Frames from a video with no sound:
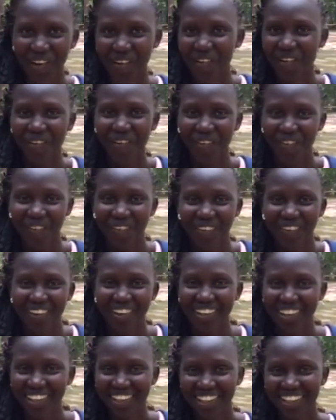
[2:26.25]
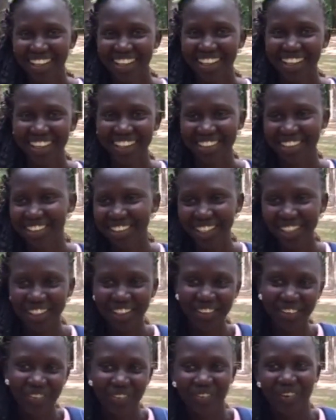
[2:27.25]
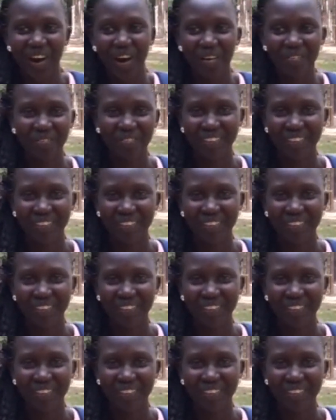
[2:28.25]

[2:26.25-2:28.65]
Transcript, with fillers: no. Me too. I just suddenly grew up.